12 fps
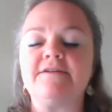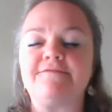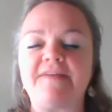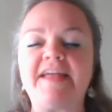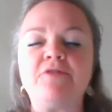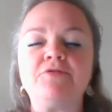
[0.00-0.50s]

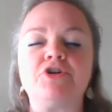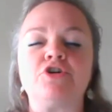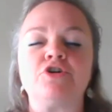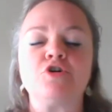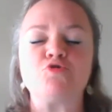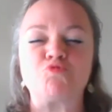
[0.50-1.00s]

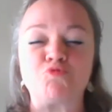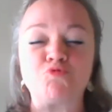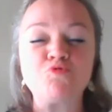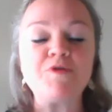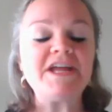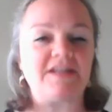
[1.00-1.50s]
failure
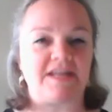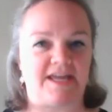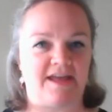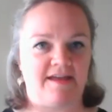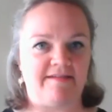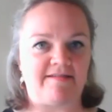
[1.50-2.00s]
really
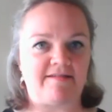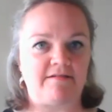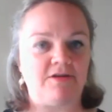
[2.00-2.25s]
is,